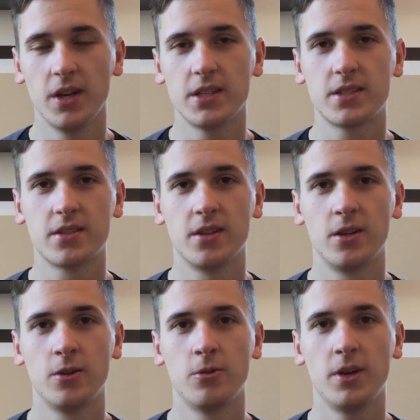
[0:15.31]

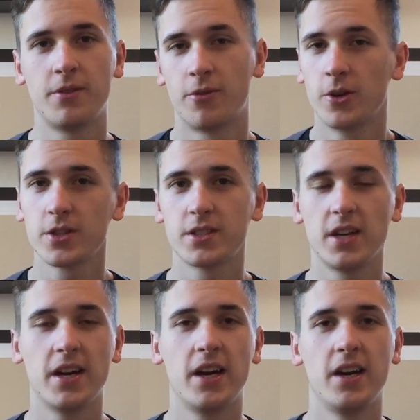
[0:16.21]
So at first
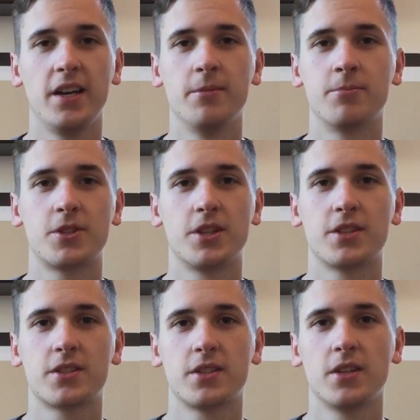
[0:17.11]
I'm
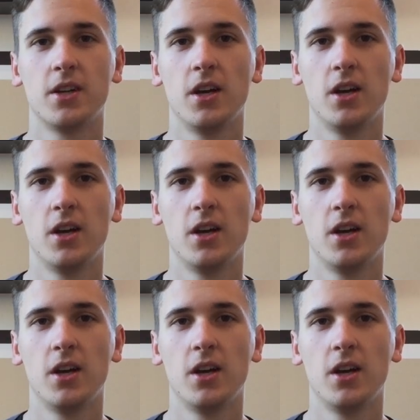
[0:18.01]
just